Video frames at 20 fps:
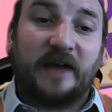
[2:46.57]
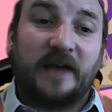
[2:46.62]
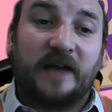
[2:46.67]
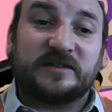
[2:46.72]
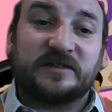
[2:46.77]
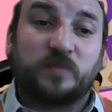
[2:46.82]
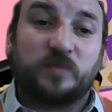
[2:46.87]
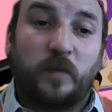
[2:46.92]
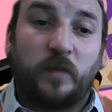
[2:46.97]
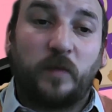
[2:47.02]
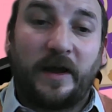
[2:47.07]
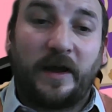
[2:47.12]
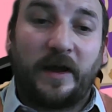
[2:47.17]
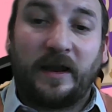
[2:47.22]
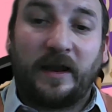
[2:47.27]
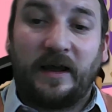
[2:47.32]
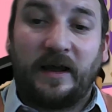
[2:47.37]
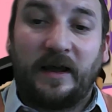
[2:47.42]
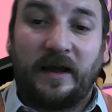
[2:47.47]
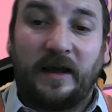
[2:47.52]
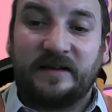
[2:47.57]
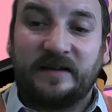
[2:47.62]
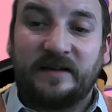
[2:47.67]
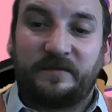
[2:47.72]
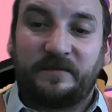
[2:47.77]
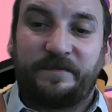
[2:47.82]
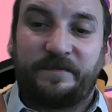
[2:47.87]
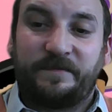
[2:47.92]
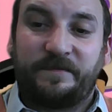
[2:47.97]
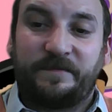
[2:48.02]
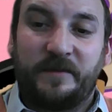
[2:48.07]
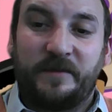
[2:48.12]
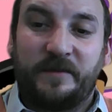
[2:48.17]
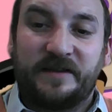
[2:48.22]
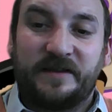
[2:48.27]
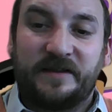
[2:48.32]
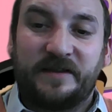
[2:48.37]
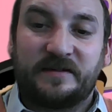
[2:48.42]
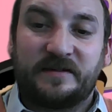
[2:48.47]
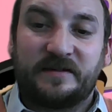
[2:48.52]
as well as
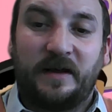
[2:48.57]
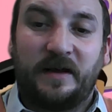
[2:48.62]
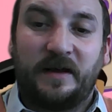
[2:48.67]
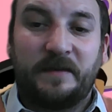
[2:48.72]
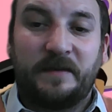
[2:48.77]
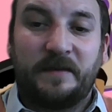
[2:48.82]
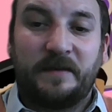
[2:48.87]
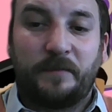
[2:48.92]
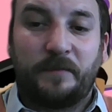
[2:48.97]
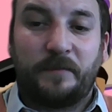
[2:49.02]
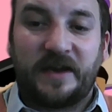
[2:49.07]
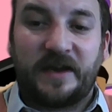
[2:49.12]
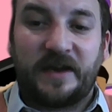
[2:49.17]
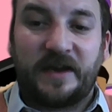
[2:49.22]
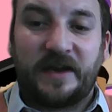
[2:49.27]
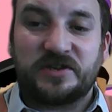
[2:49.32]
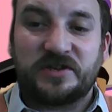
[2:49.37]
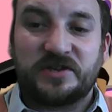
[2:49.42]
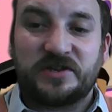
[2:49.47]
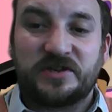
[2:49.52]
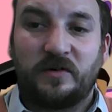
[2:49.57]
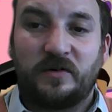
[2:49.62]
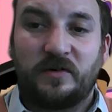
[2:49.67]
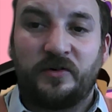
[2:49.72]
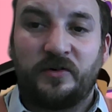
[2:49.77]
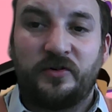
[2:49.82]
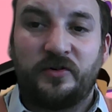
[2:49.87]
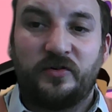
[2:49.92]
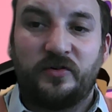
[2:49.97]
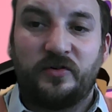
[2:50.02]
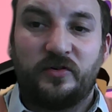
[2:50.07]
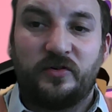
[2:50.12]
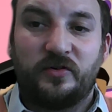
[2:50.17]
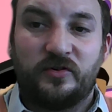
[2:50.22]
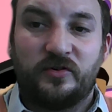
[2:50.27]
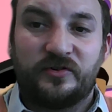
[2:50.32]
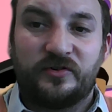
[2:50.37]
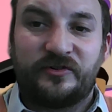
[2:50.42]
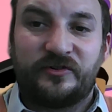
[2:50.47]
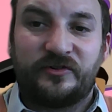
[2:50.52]
feminism and the implications on
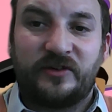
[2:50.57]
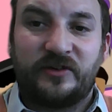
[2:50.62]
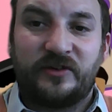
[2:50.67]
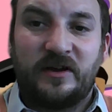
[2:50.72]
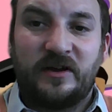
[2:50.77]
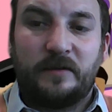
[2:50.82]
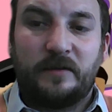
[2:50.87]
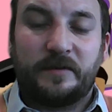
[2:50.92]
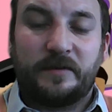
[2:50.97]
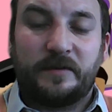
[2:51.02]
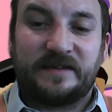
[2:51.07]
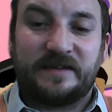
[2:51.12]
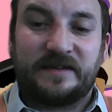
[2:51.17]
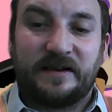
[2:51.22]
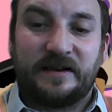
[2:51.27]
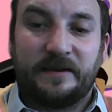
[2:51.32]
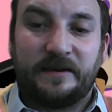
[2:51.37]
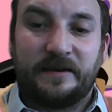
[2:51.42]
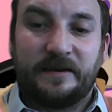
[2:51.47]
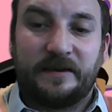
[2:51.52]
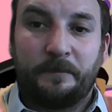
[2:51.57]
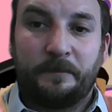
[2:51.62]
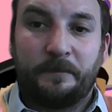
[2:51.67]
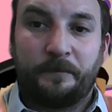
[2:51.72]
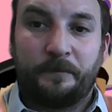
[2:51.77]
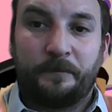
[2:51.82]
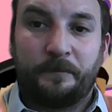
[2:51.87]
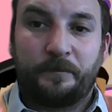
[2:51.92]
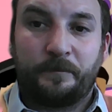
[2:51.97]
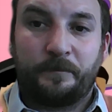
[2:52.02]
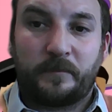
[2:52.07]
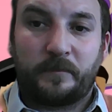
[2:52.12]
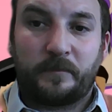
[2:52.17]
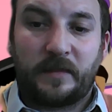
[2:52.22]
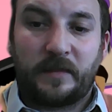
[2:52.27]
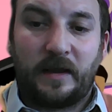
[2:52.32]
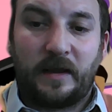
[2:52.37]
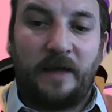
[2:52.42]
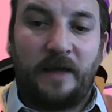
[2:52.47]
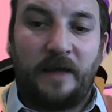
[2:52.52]
us politically.
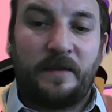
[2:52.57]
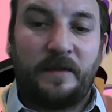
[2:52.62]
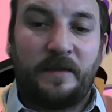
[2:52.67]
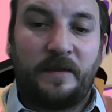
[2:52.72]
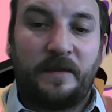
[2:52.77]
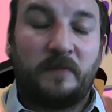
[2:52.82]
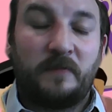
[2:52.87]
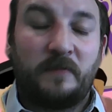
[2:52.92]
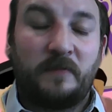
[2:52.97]
And then